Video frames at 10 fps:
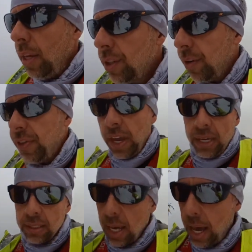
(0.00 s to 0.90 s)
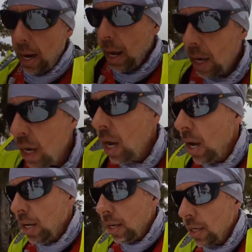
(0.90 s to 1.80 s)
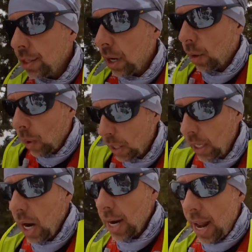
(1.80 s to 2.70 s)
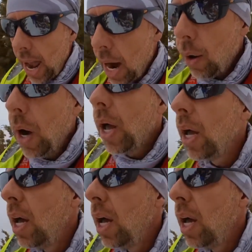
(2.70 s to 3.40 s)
these are things that you need to start working on now,